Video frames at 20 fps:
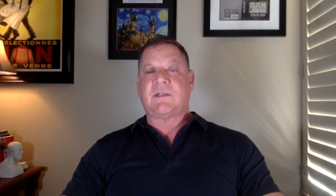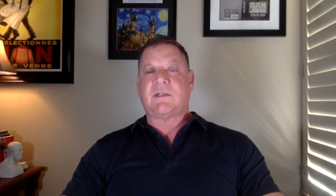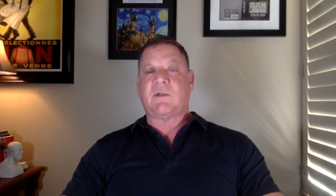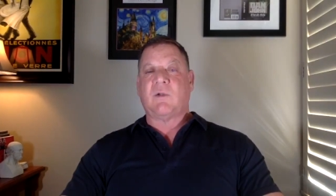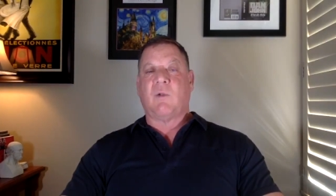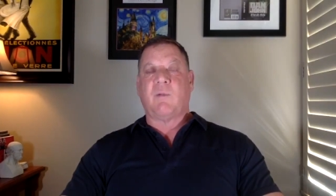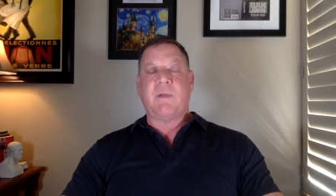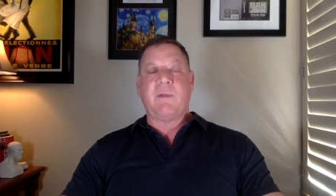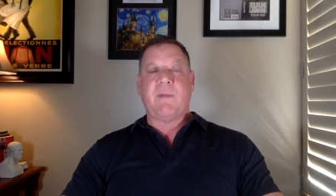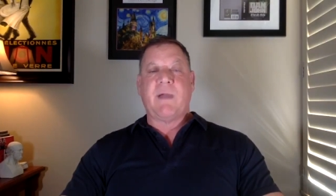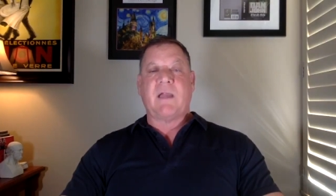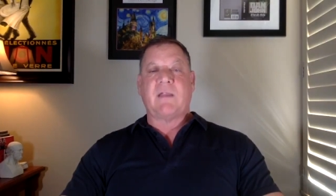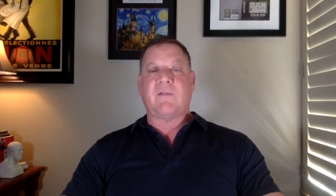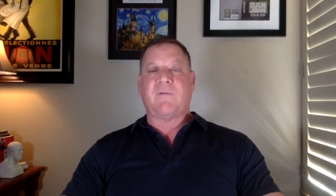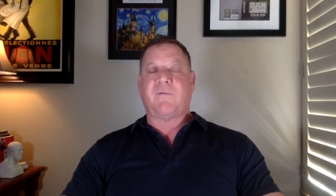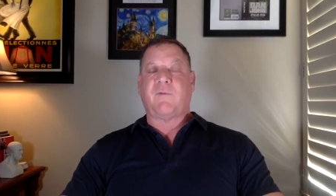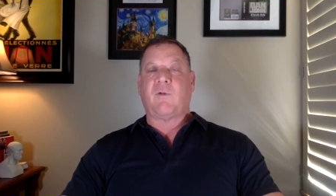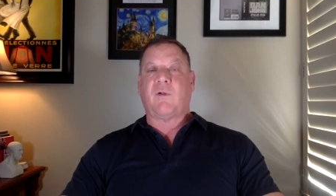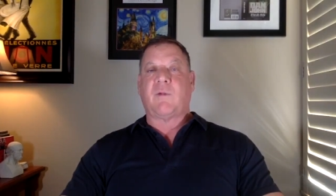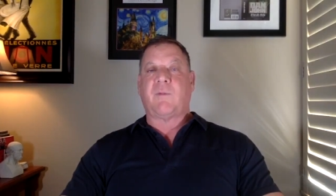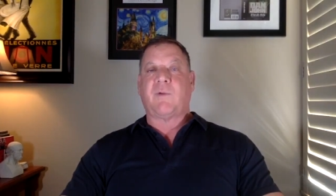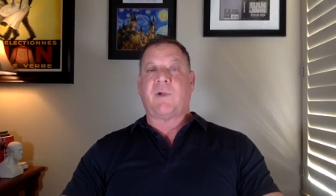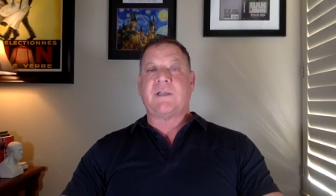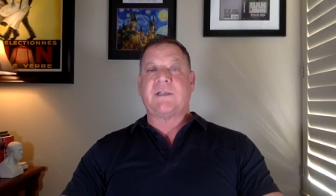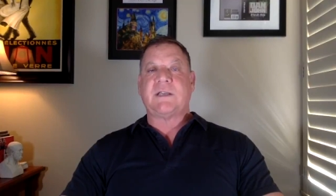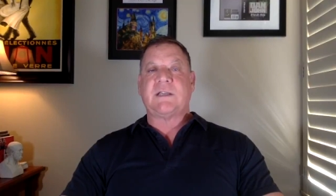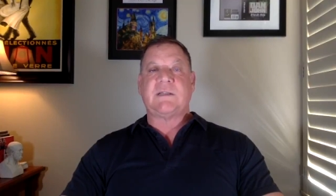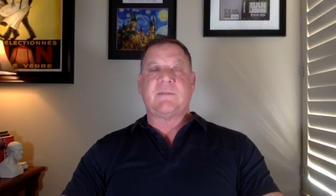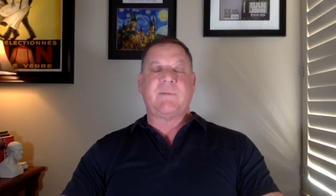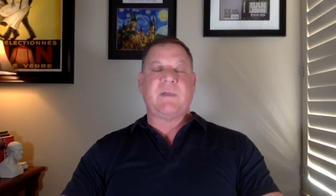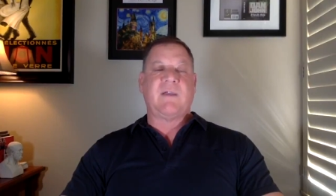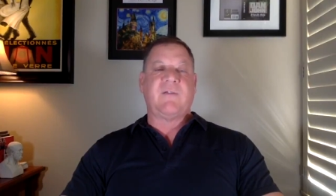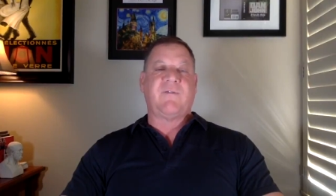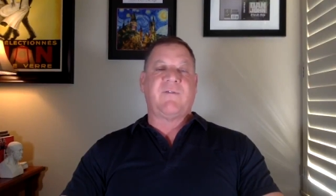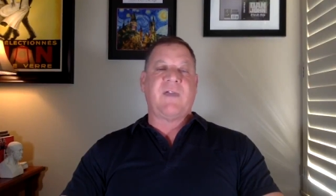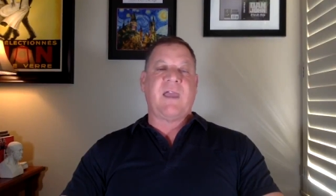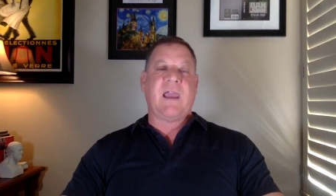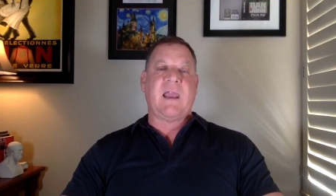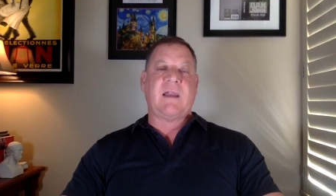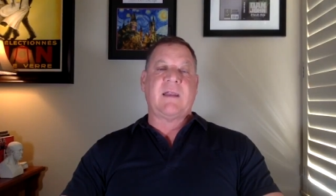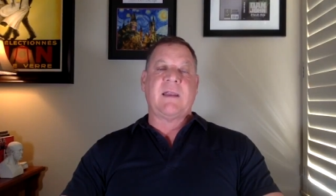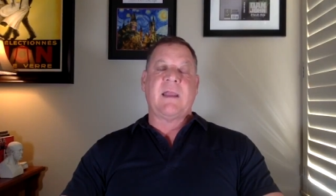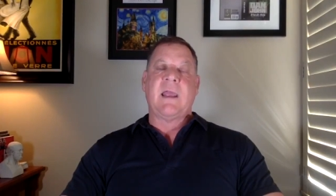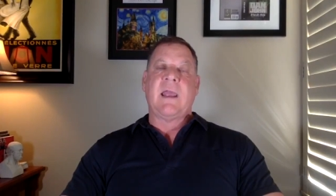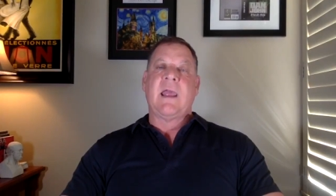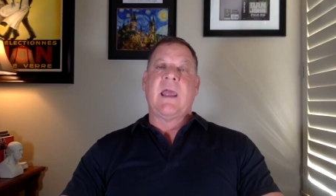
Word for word: told me about the floor press. He's a big fan.